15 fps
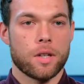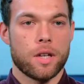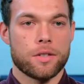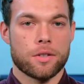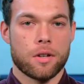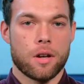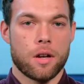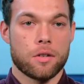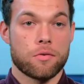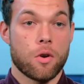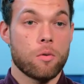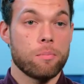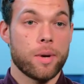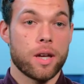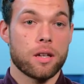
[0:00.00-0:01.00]
It's got a
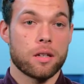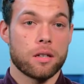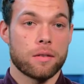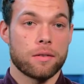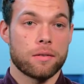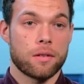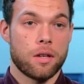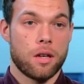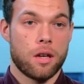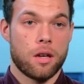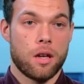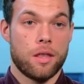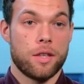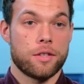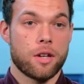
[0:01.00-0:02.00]
drone bay
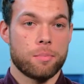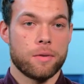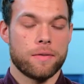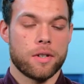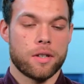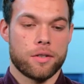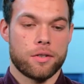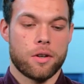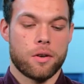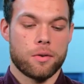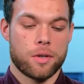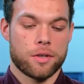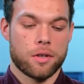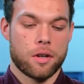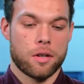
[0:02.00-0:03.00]
at the top of it, so
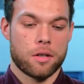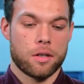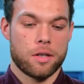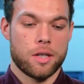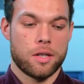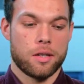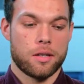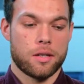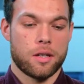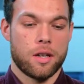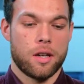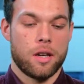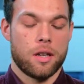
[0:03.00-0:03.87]
it's got these